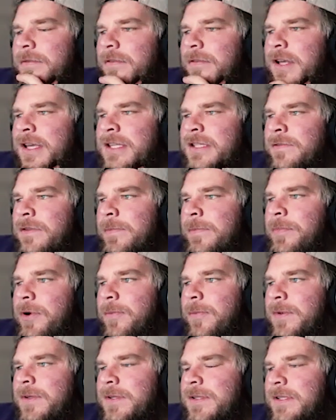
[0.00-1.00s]
Least of the
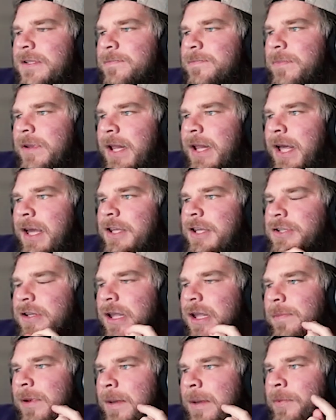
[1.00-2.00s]
Bombers play, so
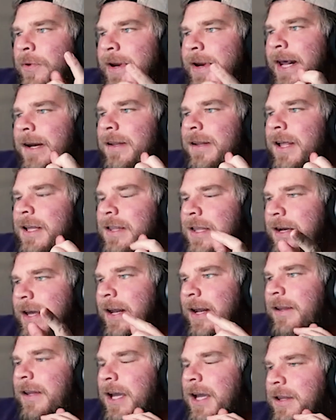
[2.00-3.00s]
they play Port Adelaide and
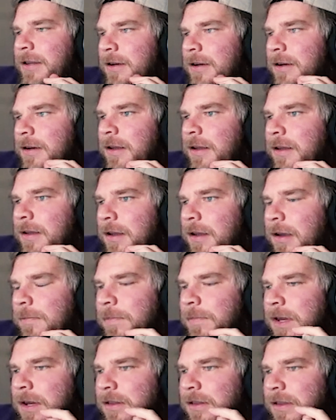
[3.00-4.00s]
Adelaide,
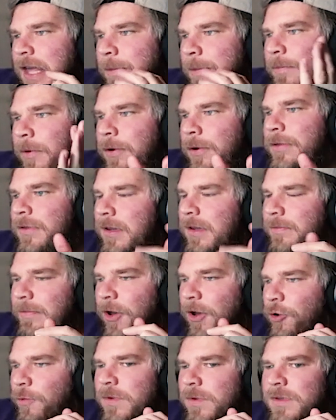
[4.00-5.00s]
but they're both in
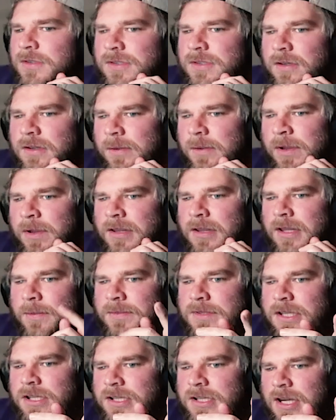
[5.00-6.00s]
Melbourne. So they play at the
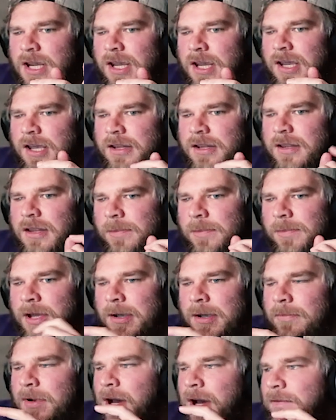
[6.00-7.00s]
MCG, and then they
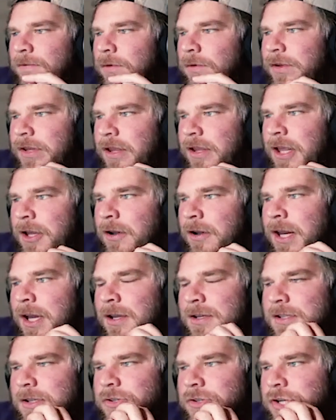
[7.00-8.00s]
play at Marvel, and then they go
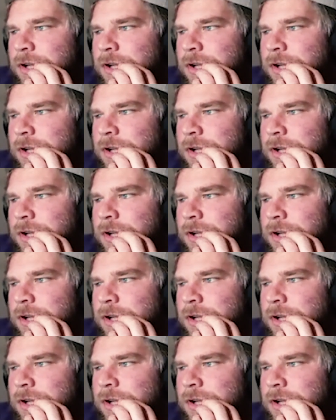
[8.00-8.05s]
down to